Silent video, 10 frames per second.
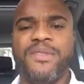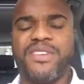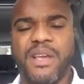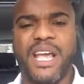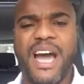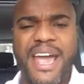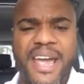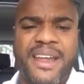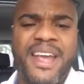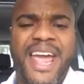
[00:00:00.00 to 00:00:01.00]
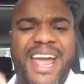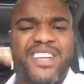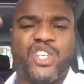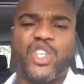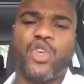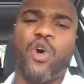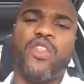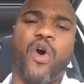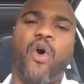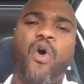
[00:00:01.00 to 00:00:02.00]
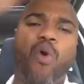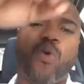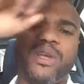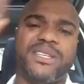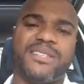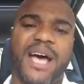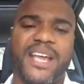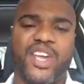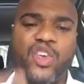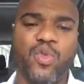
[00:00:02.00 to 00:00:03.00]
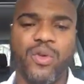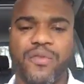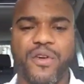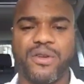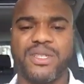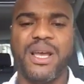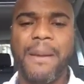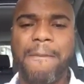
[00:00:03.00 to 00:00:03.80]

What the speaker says: to go ahead and soar the whole entire universe.